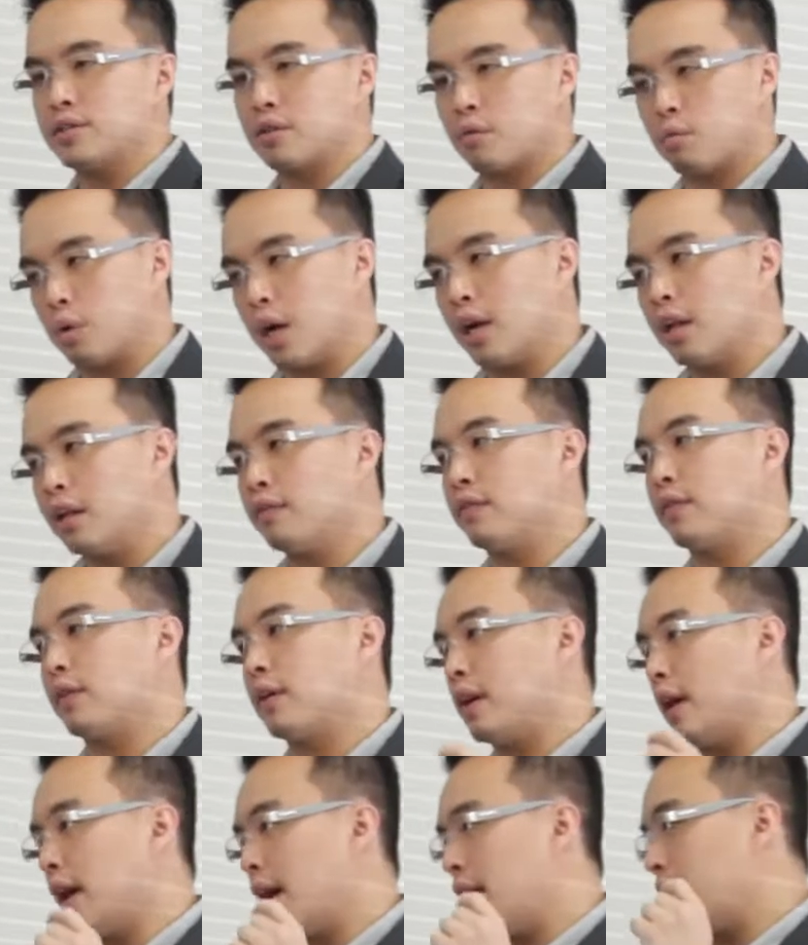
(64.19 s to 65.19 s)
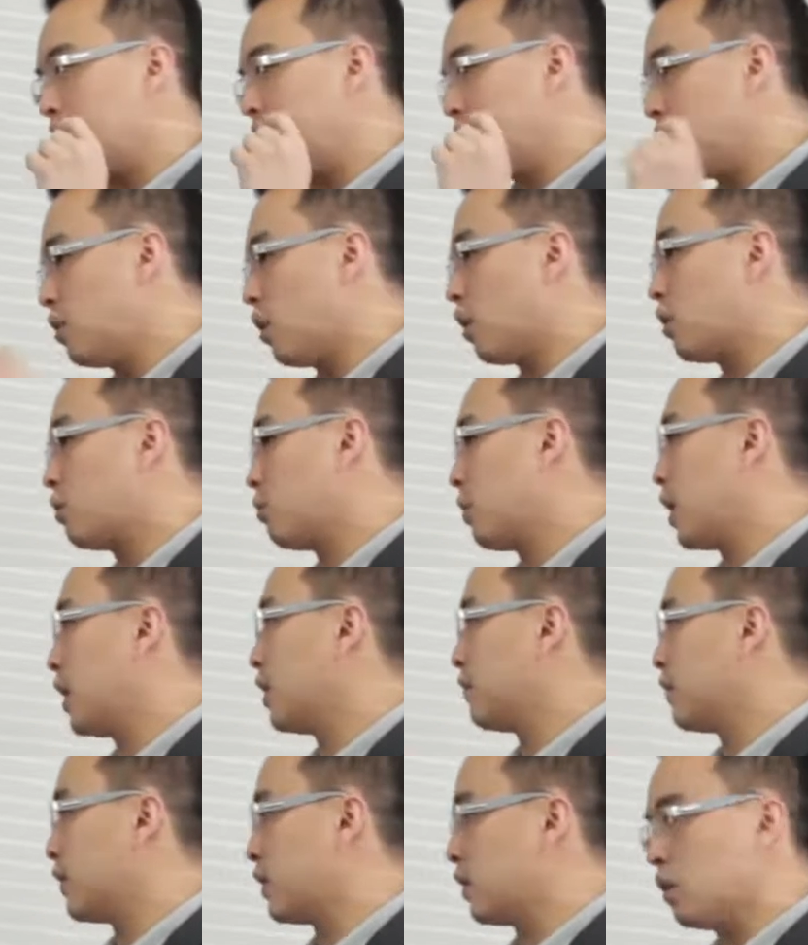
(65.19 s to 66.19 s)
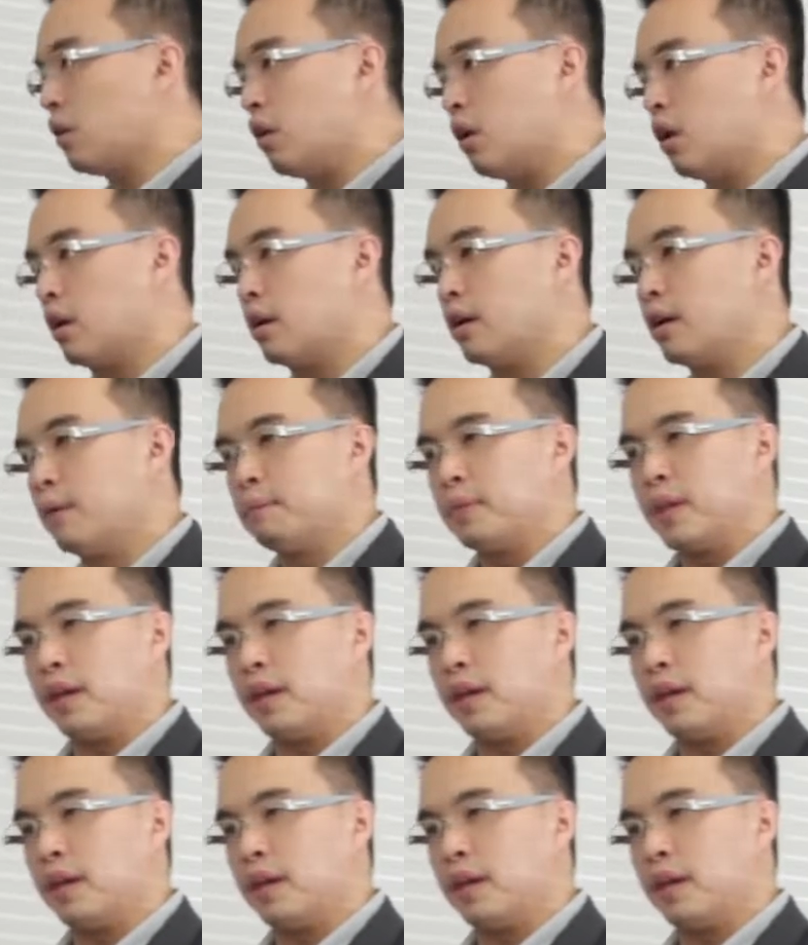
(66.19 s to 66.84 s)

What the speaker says: is a relevant and non-relevant alert.